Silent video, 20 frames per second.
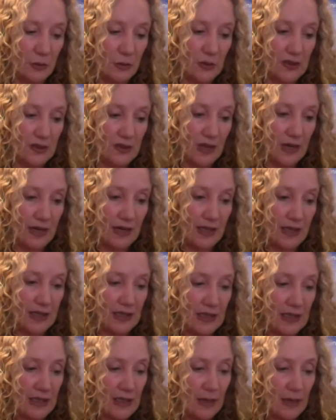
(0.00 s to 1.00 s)
was signed.
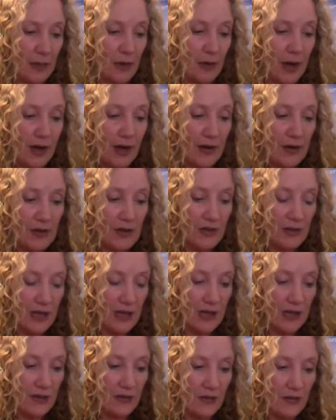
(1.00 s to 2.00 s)
Prior to
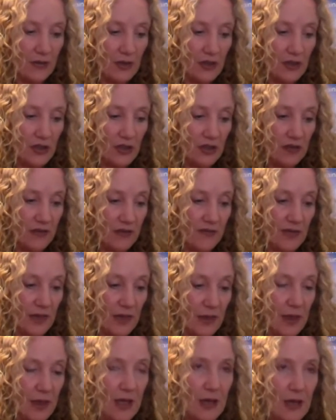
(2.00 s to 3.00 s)
that, a new initiative, I
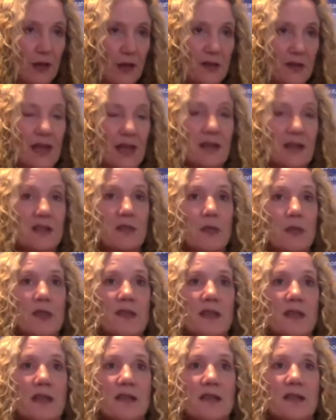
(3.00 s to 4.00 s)
think the sense was
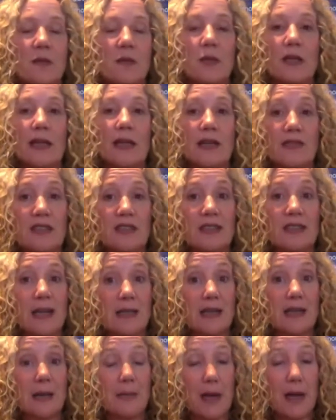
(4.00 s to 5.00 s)
that someone like Vital
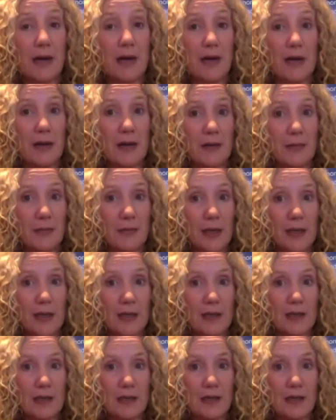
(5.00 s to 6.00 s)
Kamerhe
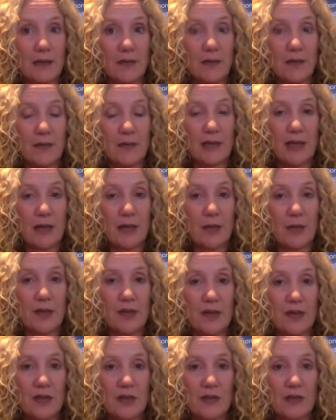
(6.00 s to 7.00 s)
might um, get the
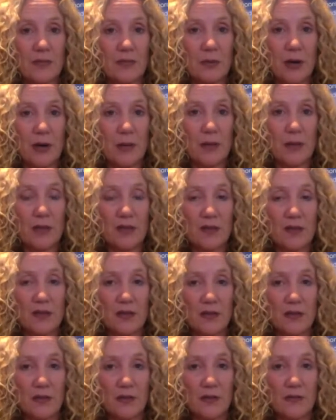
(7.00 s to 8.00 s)
position of prime
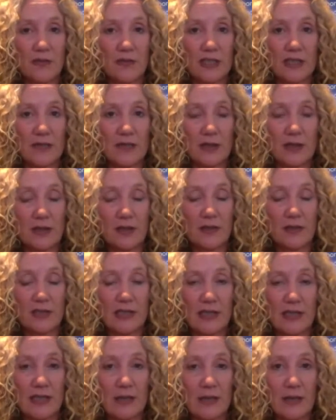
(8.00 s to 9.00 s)
minister. Uh,
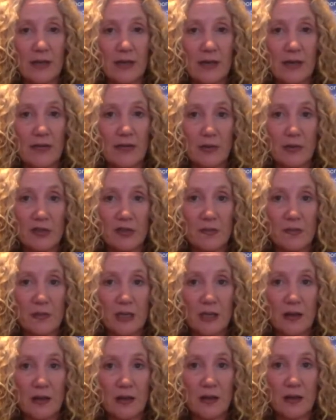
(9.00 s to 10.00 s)
Vital Kamerhe, of course,
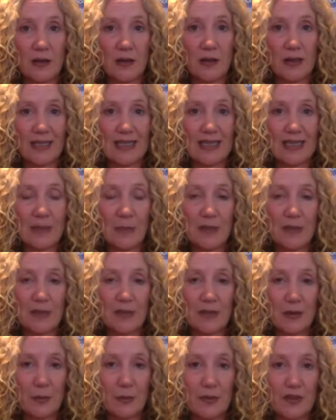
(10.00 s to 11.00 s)
being the, the key
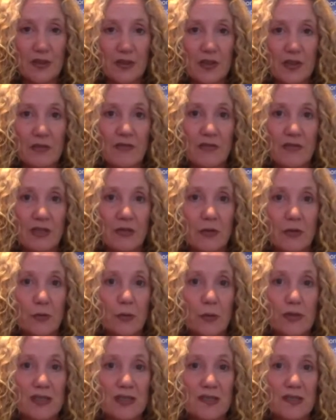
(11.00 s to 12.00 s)
opposition figure who
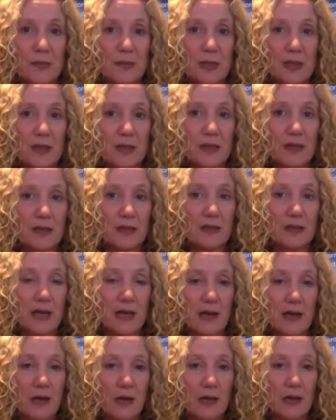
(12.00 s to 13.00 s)
participated in the
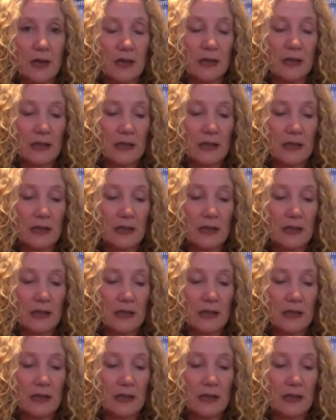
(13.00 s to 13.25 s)
dialogue